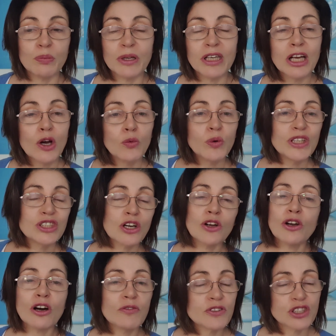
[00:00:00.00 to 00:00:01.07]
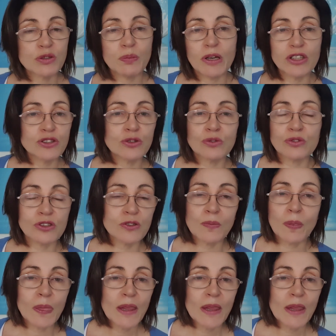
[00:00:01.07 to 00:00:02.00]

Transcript: But we don't offer specials